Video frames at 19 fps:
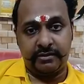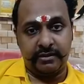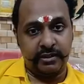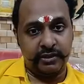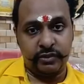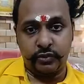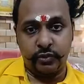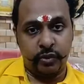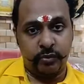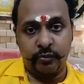there
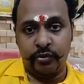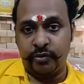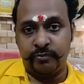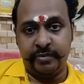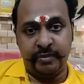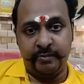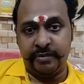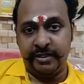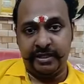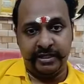is no more
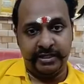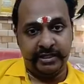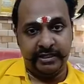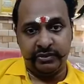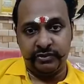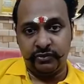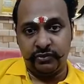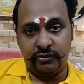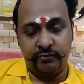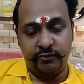BPT, there
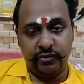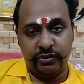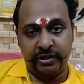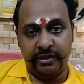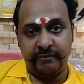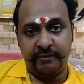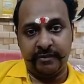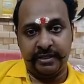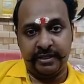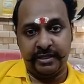is no more
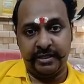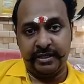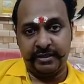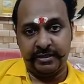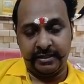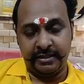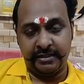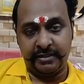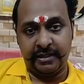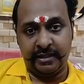MPT,
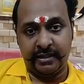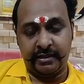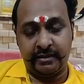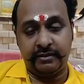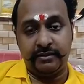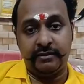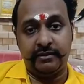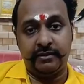nothing there.